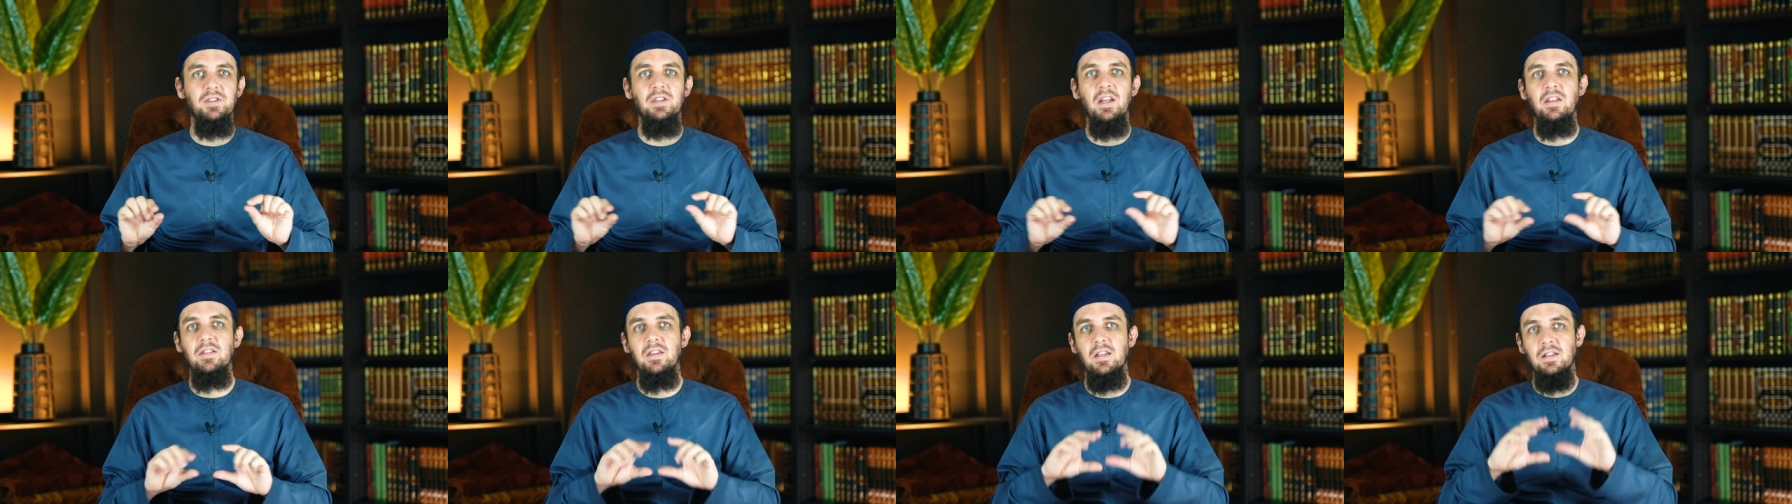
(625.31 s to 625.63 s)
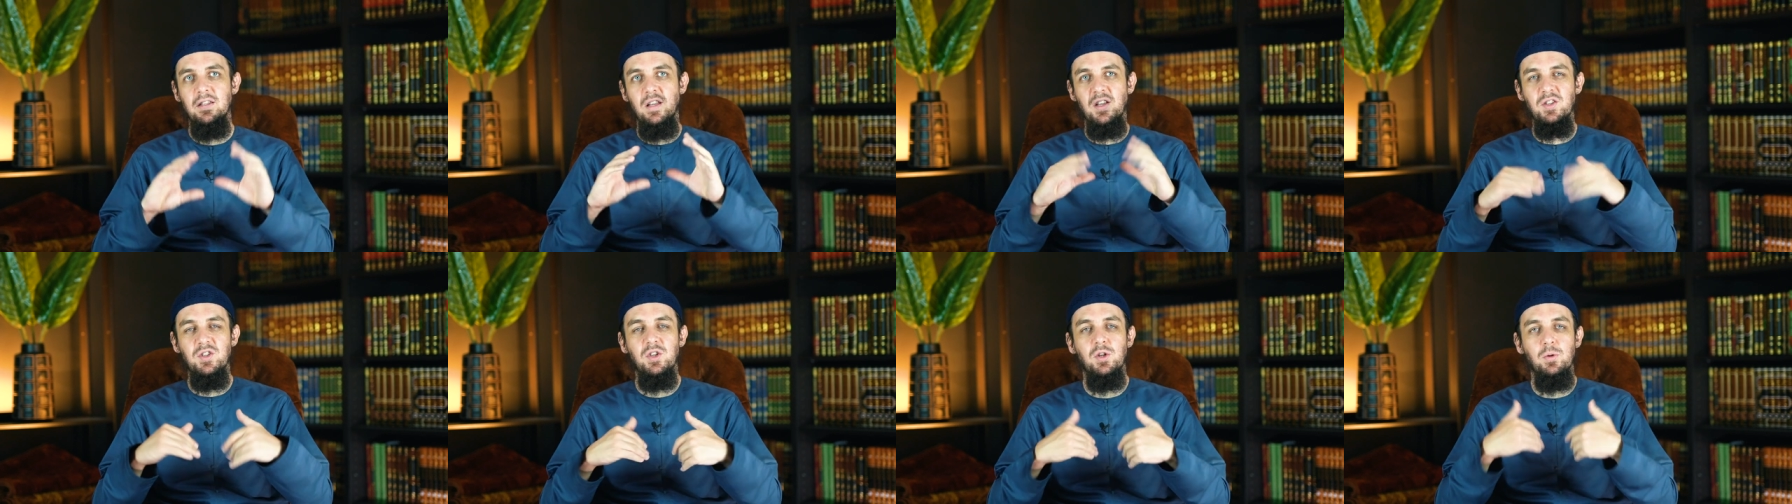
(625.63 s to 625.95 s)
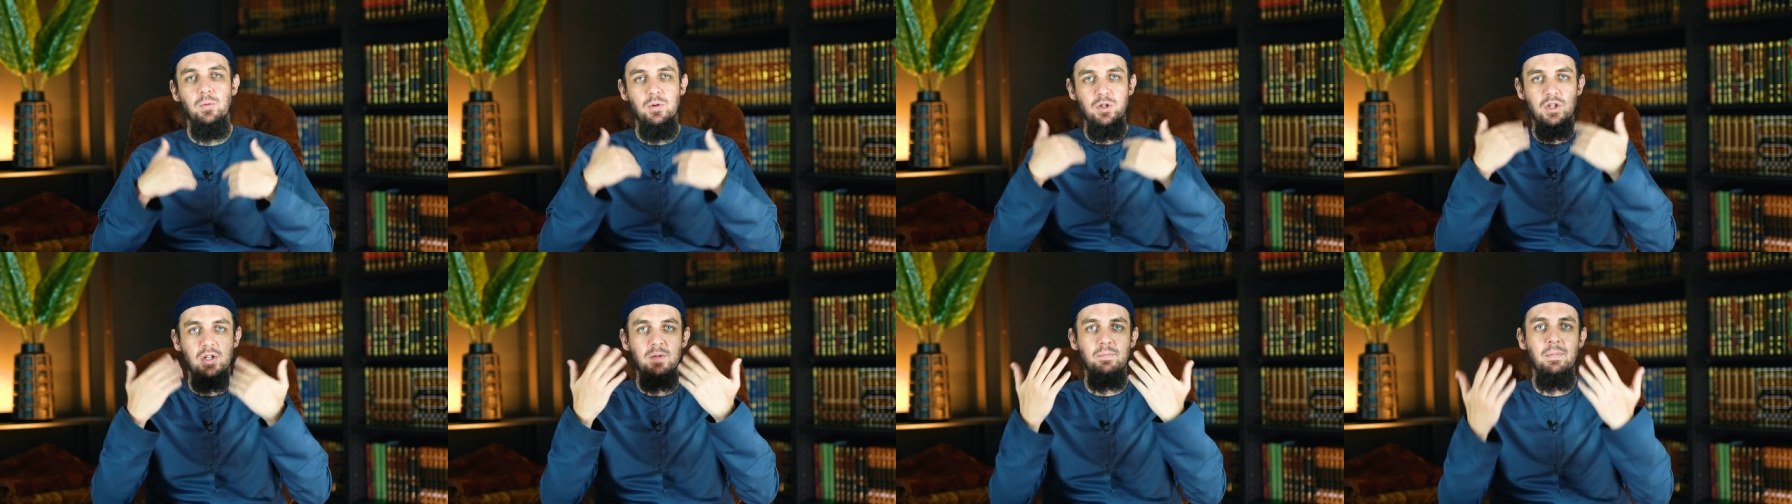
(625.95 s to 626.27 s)
than the nasr
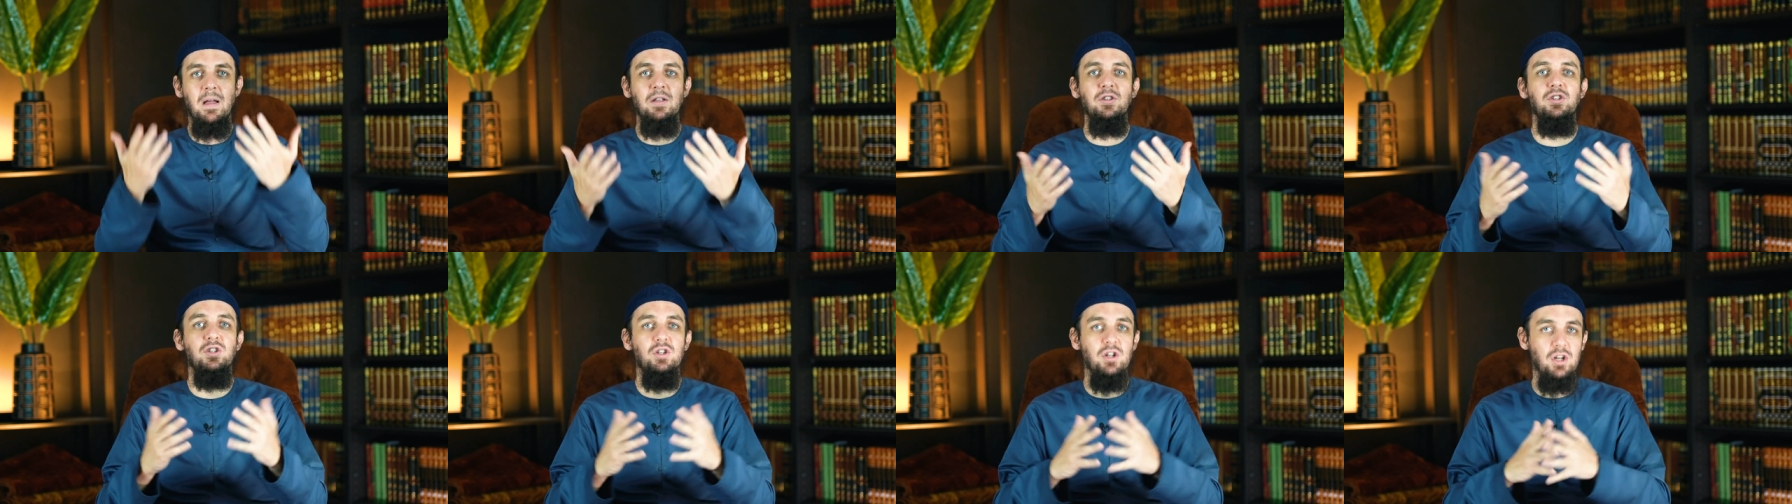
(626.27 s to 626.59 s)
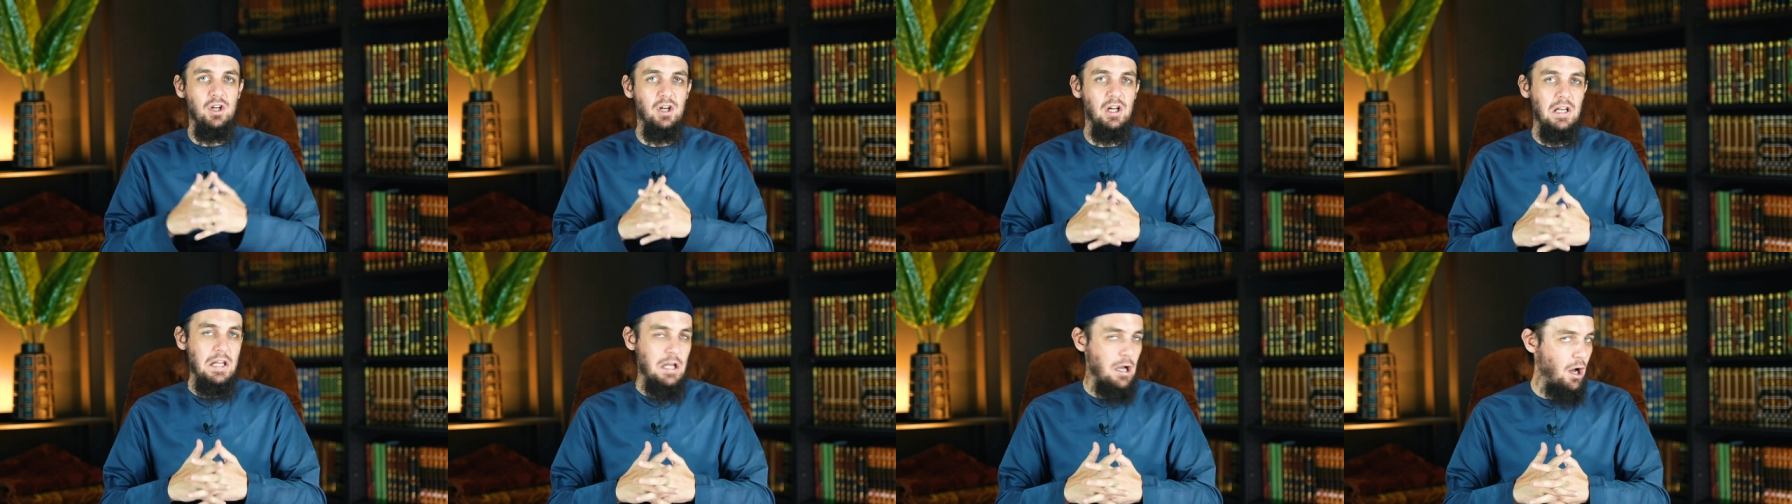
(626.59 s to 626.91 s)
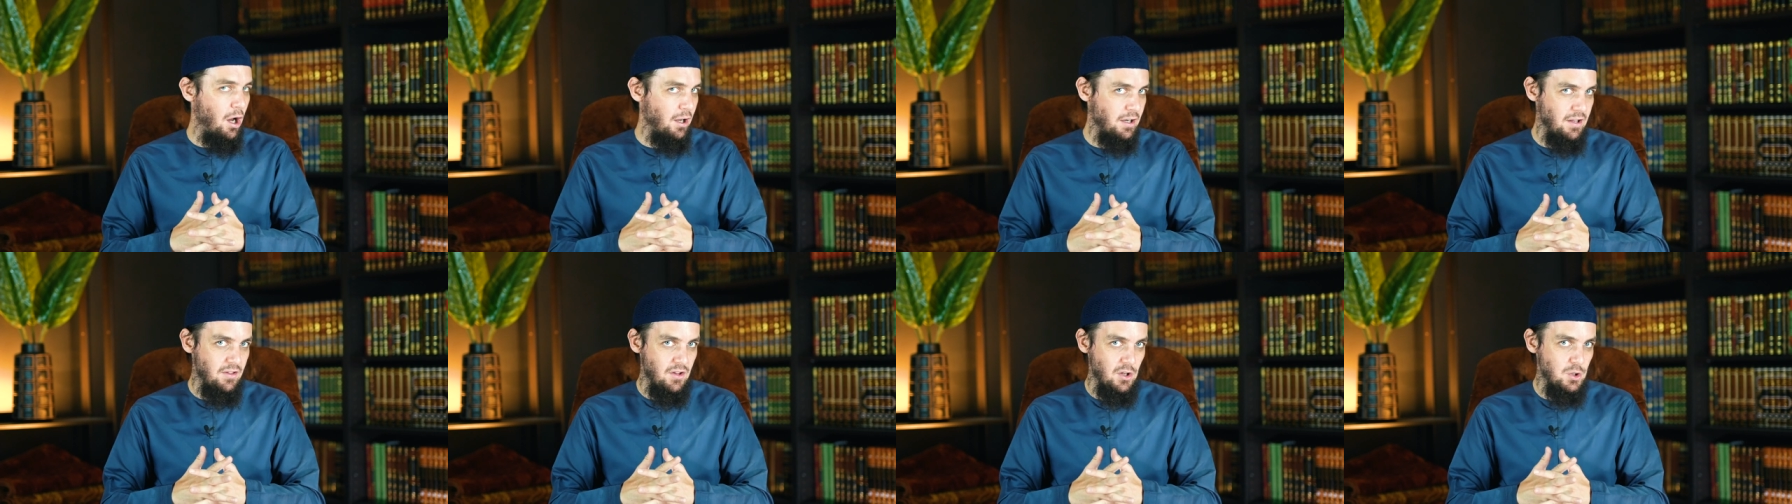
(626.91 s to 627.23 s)
which is mentioned earlier
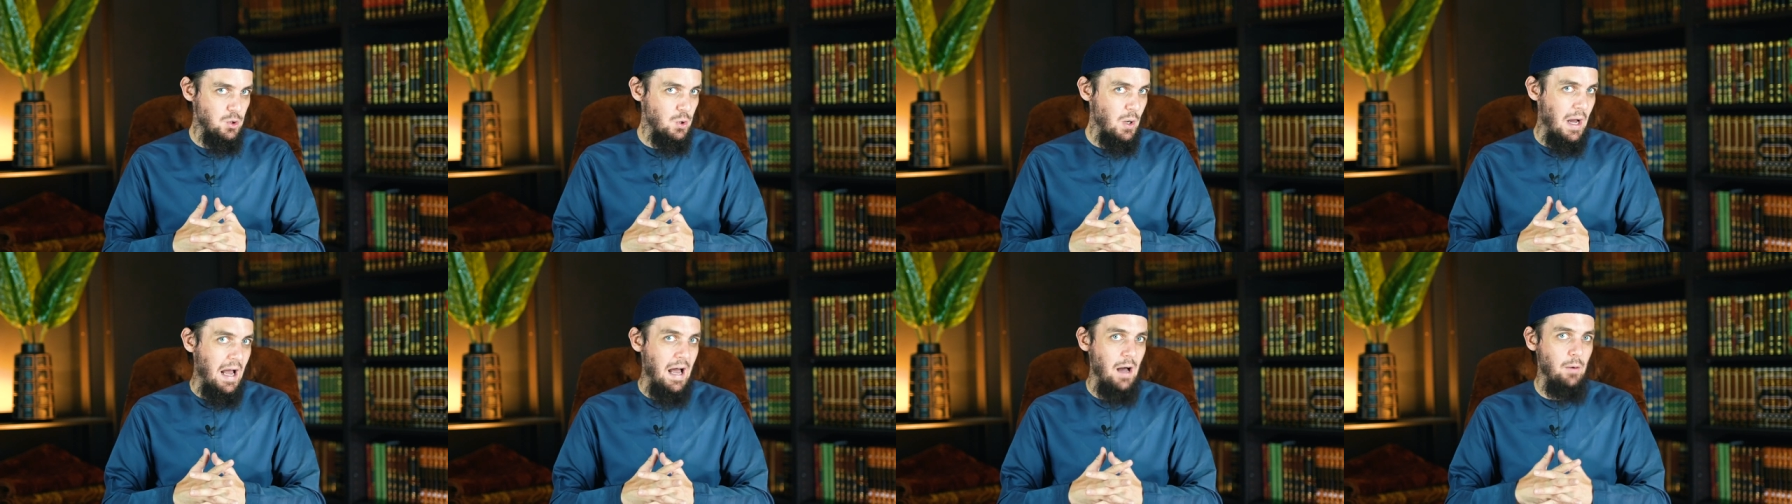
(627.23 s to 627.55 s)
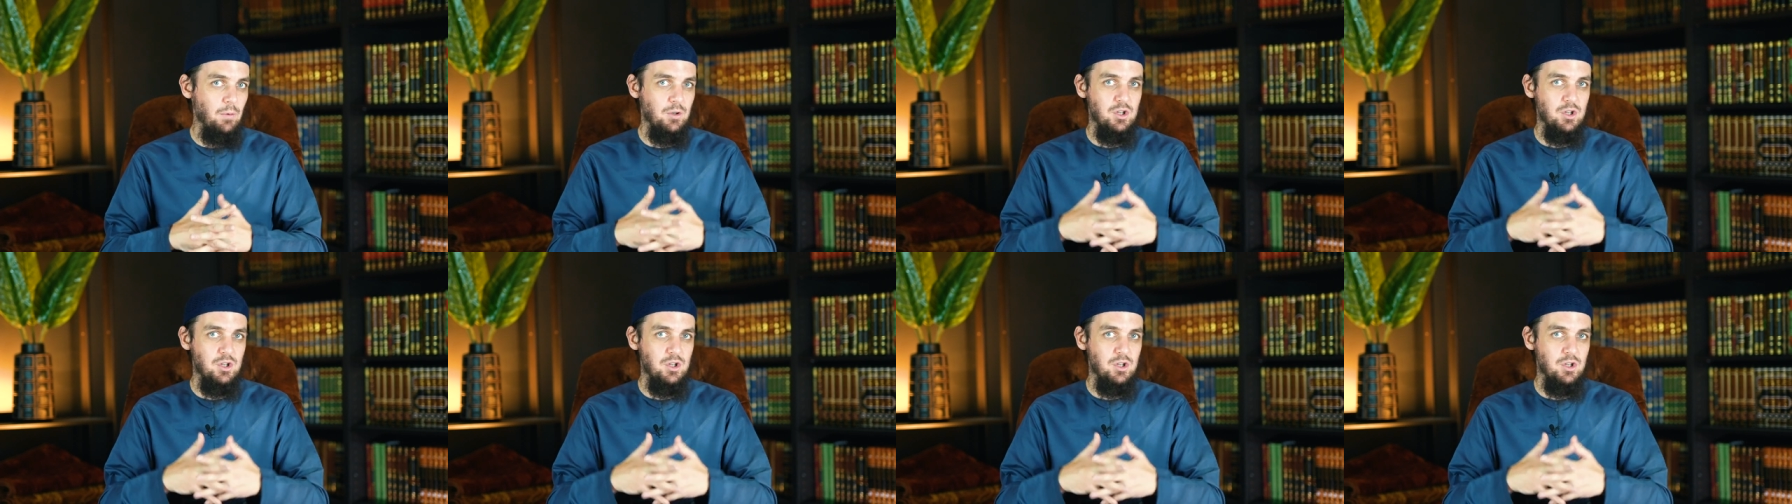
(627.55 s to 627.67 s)
on in the dua,